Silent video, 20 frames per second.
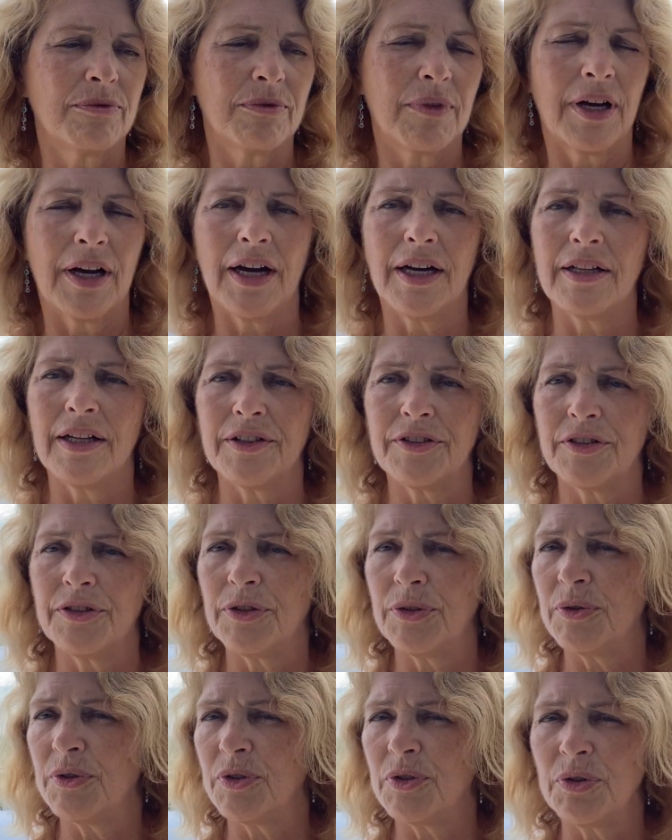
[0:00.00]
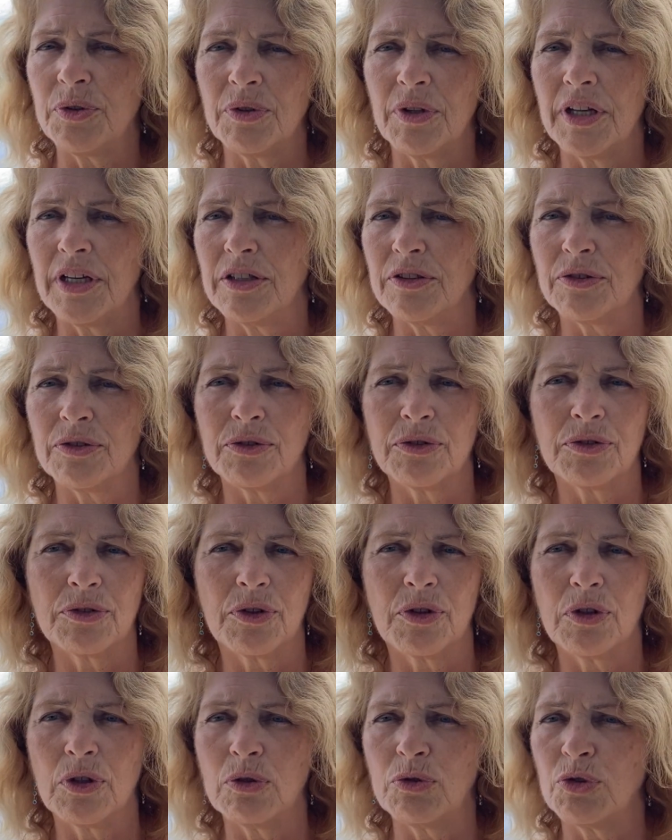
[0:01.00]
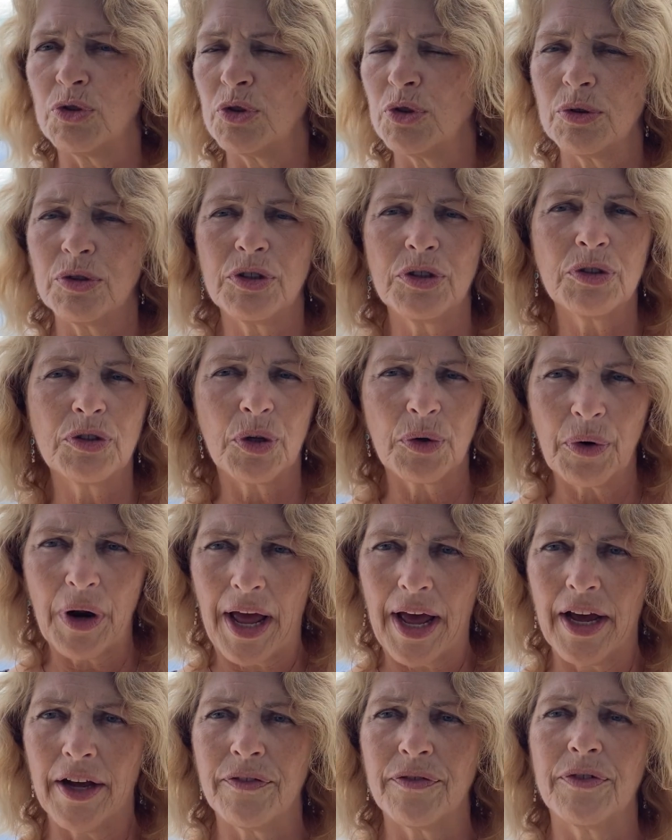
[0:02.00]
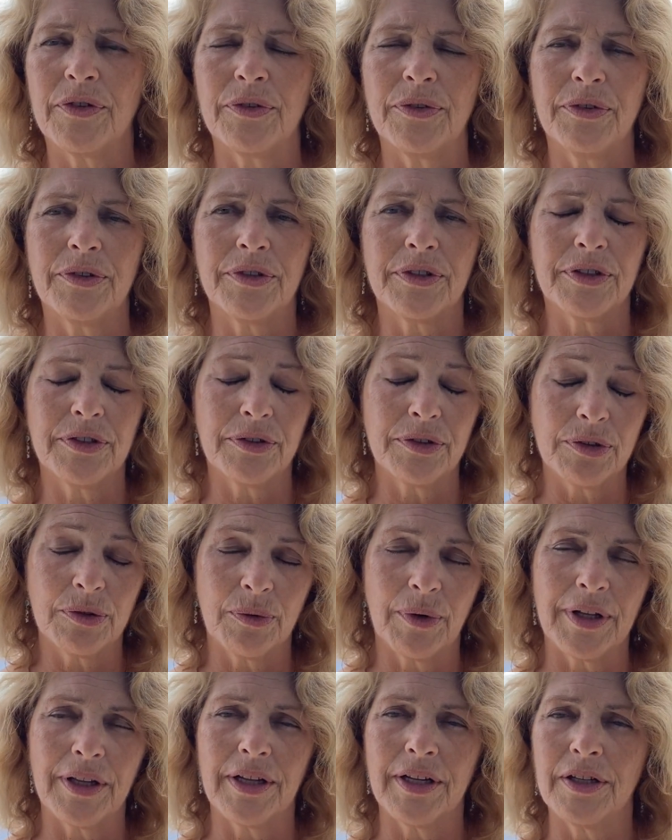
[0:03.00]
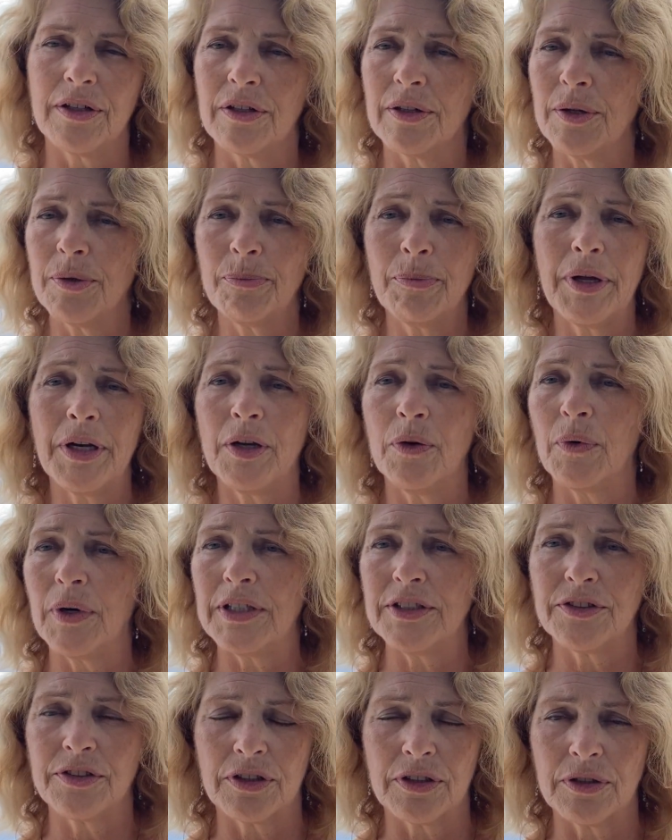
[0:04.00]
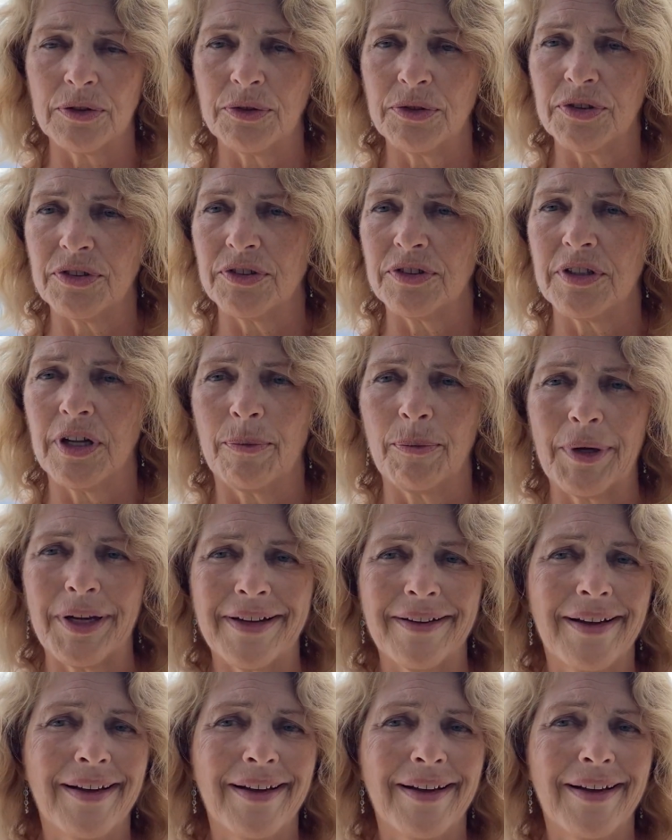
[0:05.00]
I like to do a 2-layer closure. You don't have to, you can do a 1-layer. There are many ways to close the stomach.